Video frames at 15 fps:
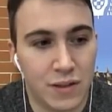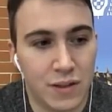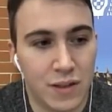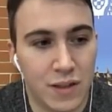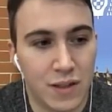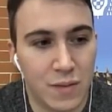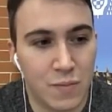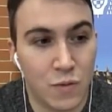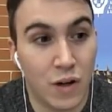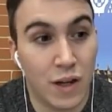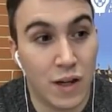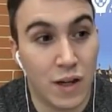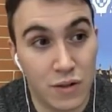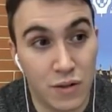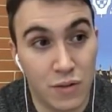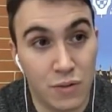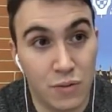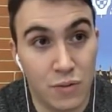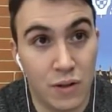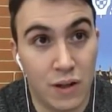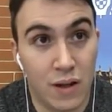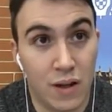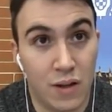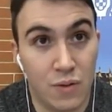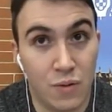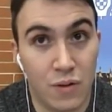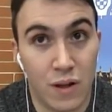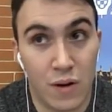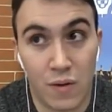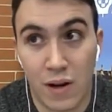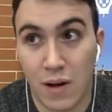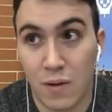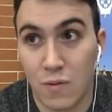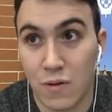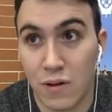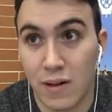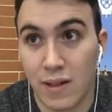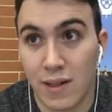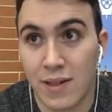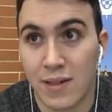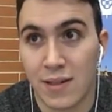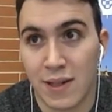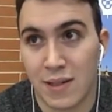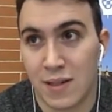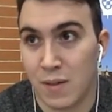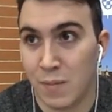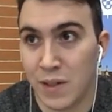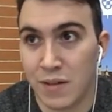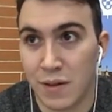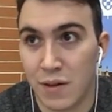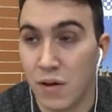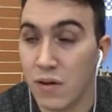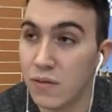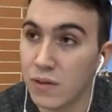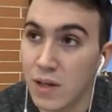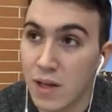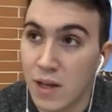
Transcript: the simulation to the real world is just a matter of,